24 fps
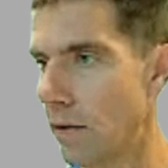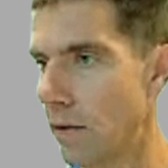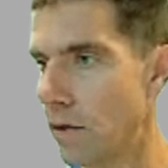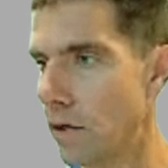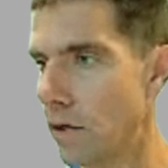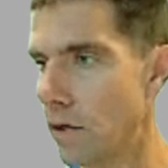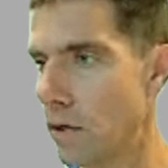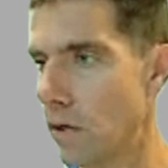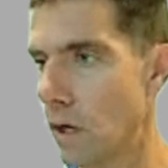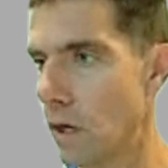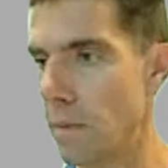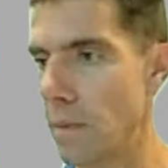It's
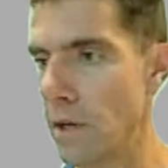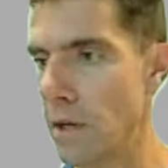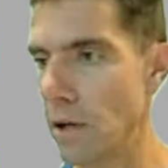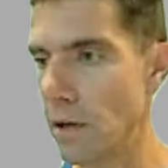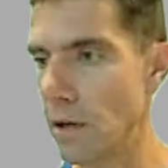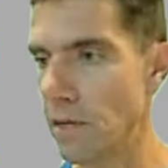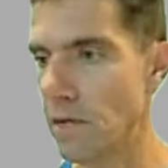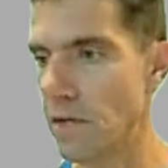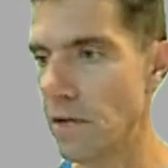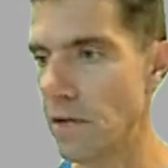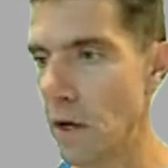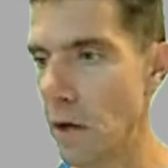just going to be
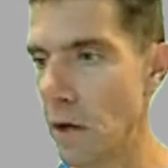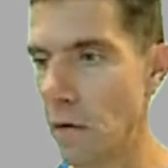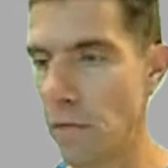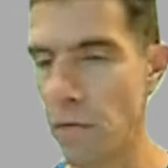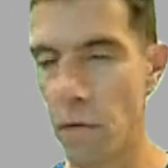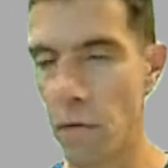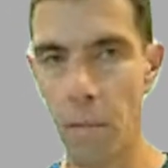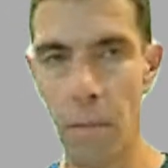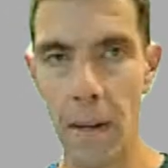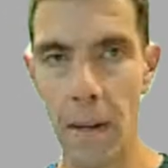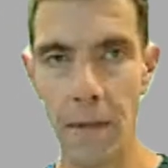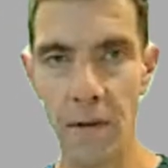yourself
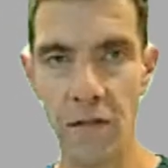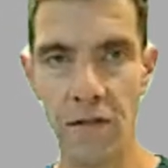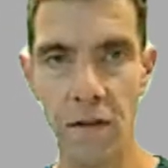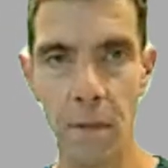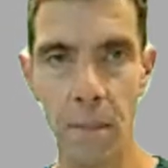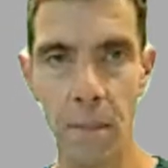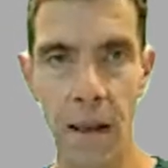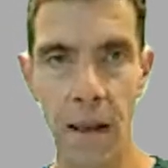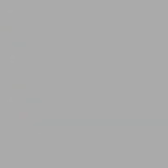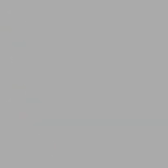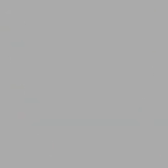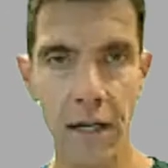or maybe
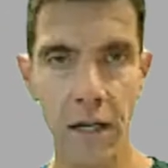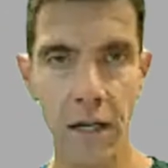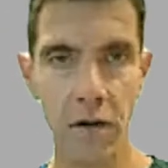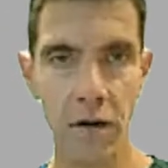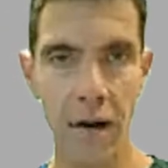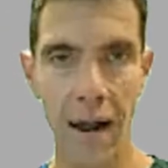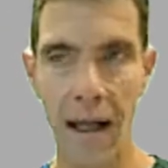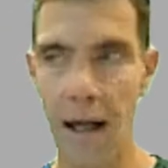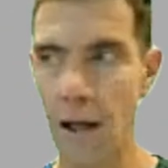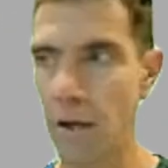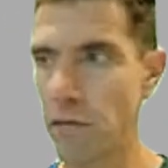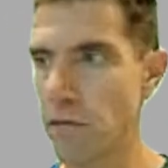somebody in
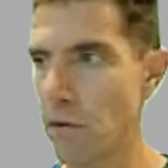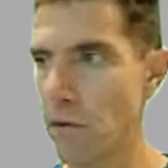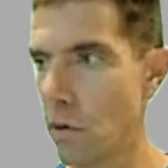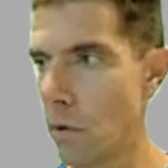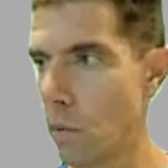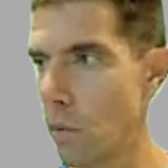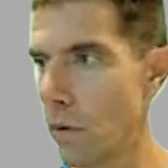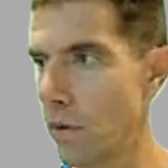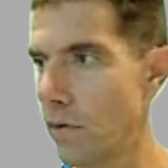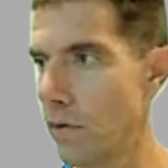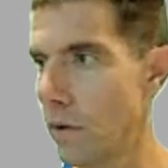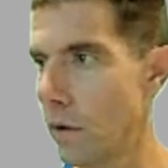your
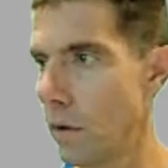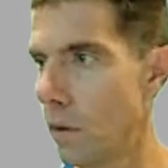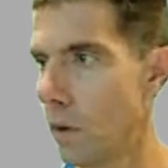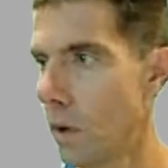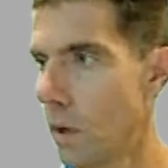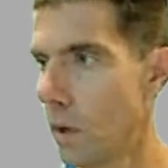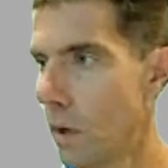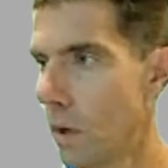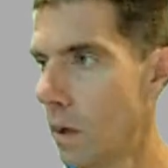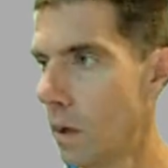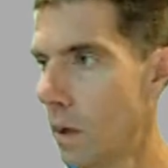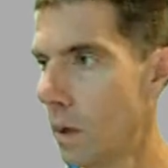household with you
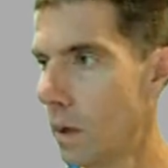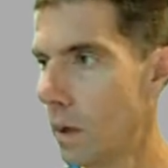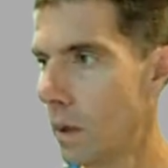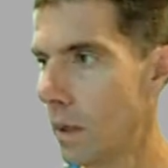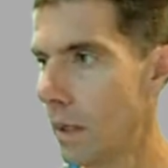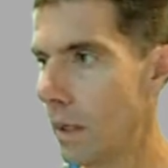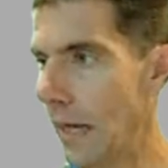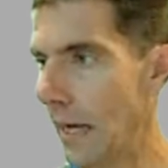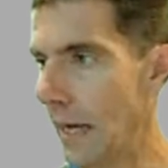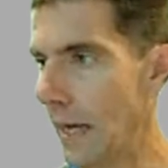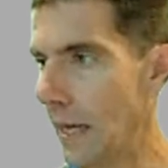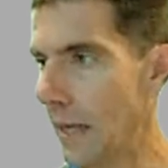
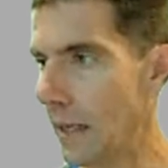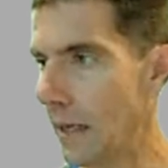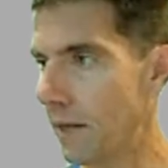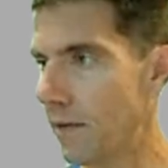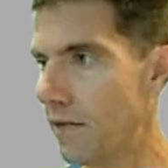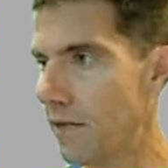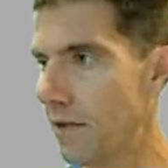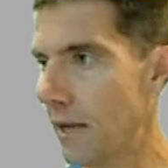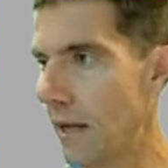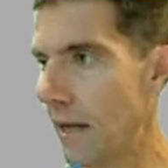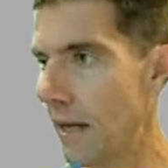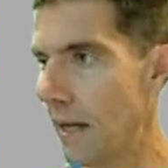and
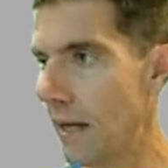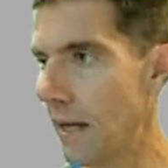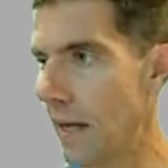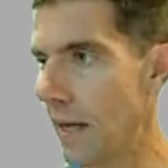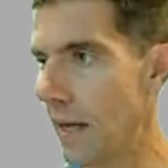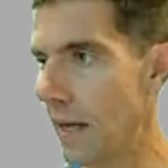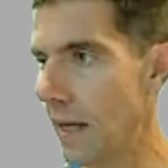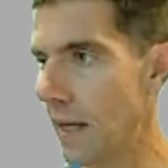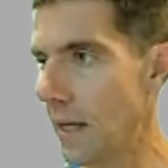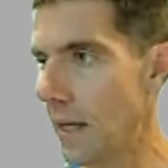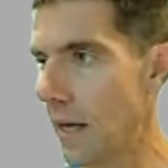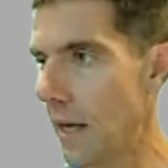let's say,
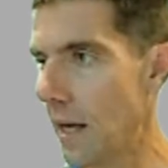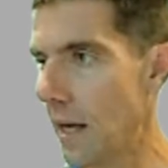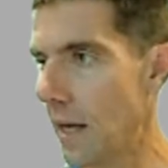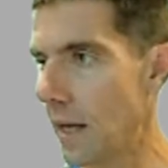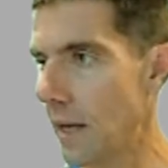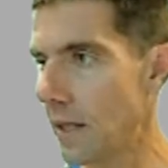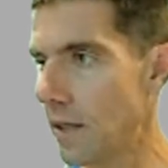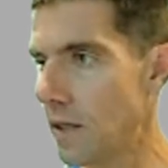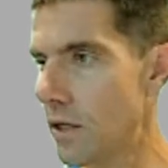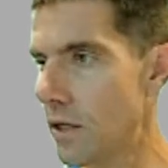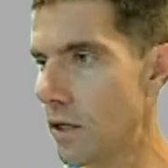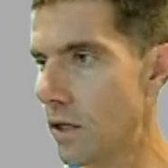hey, uh,
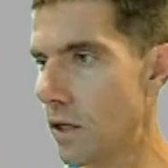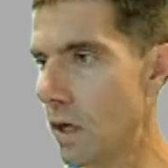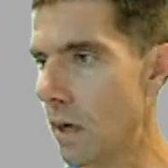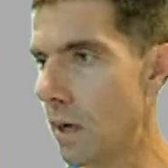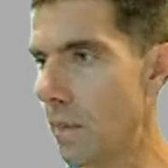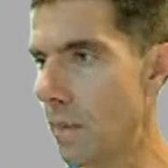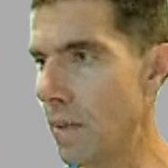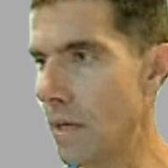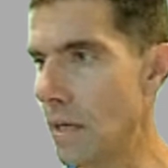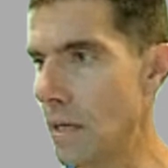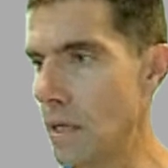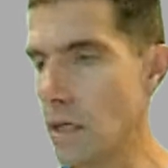it's just going
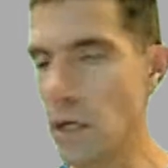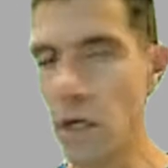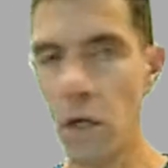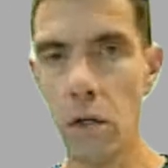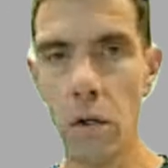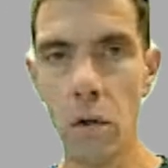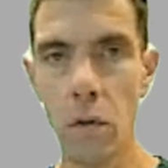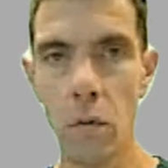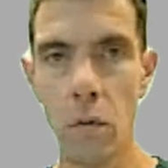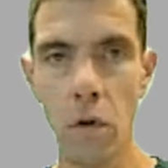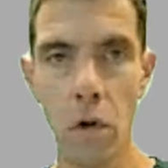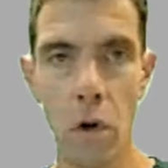to be
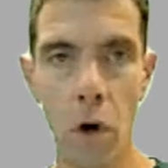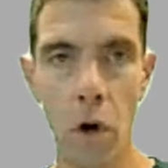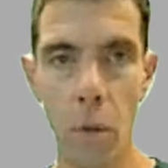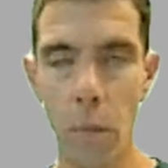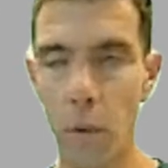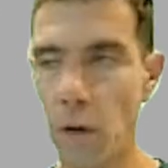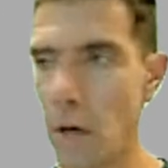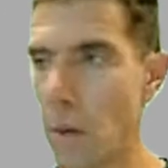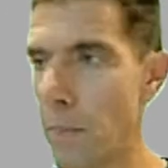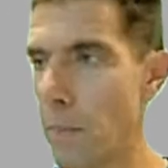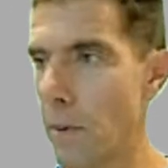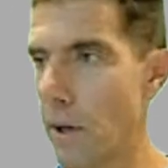you. You're
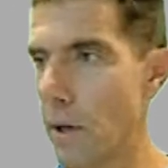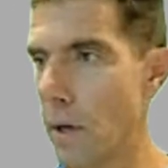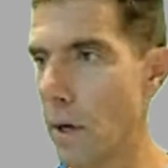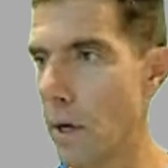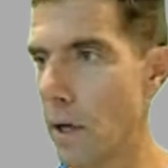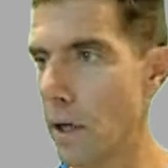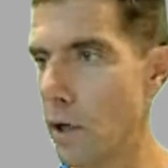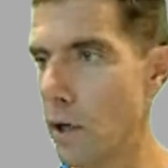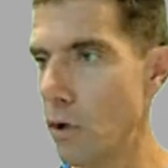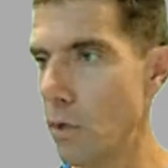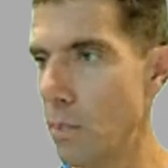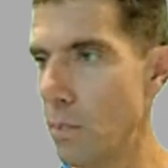opening up a,
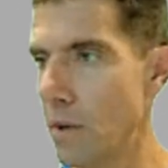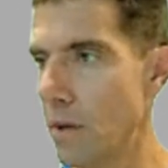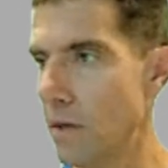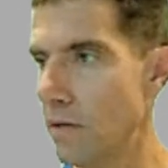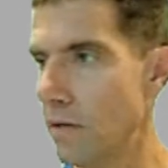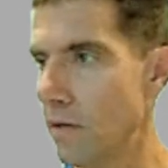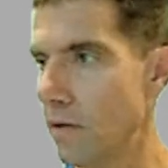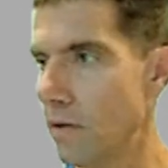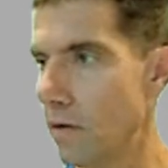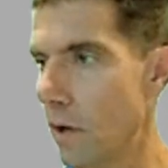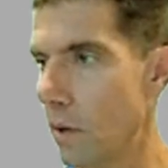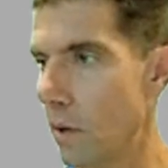a, new
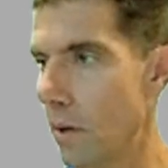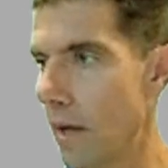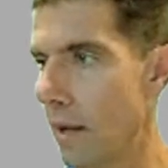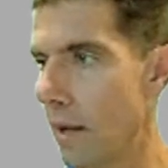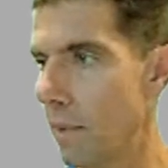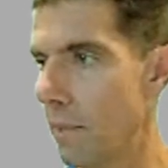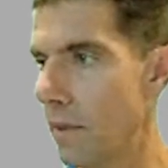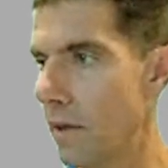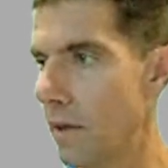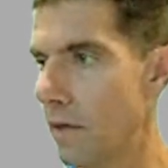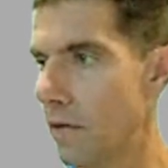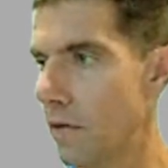business,
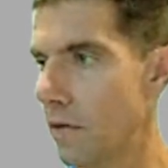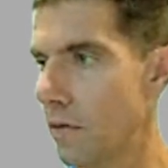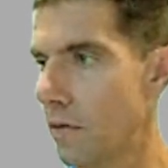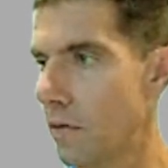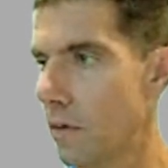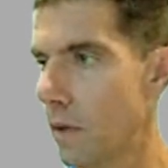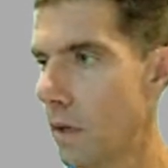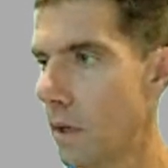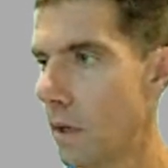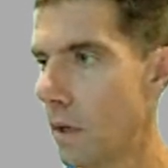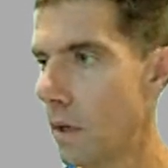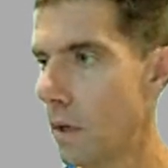online
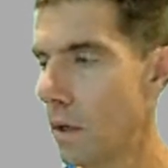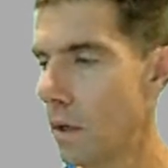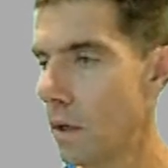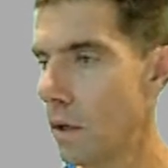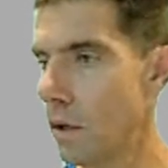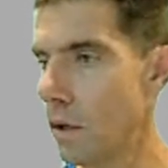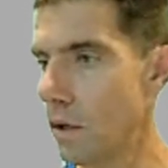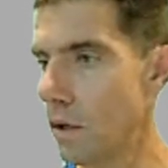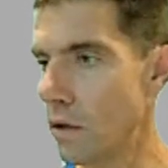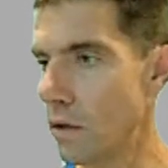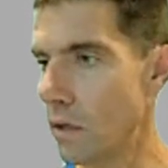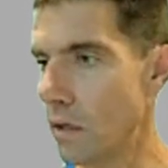business.
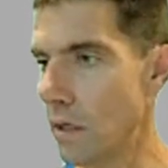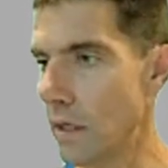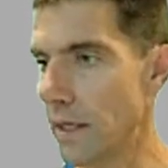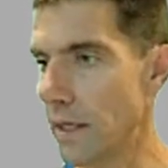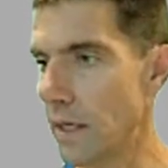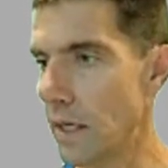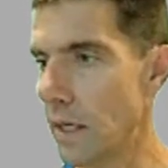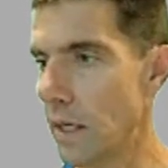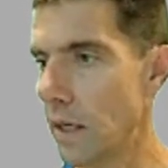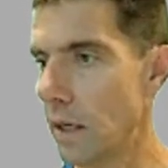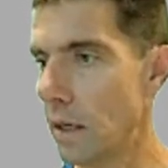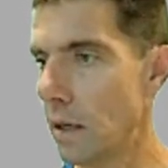You just
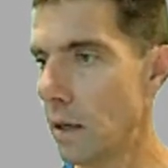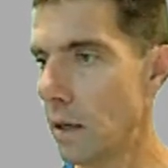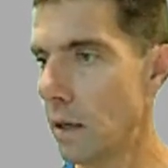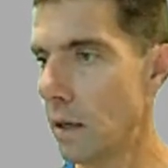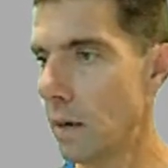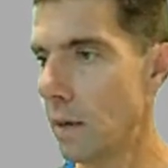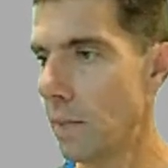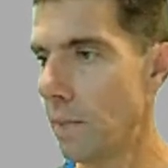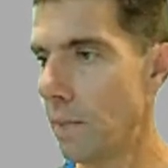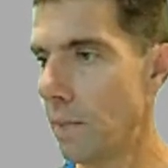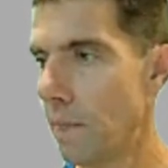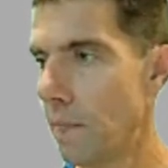click here,
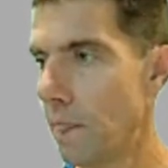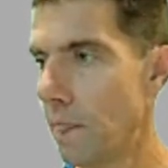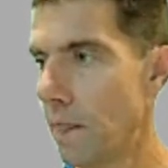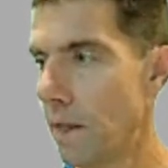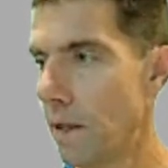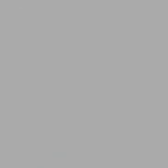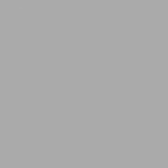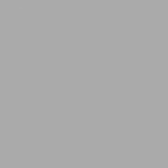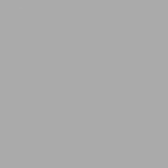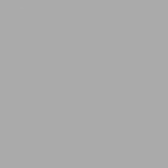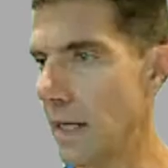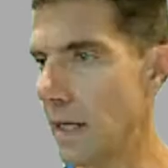
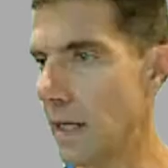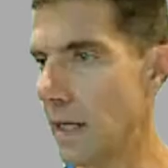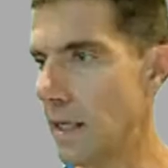hit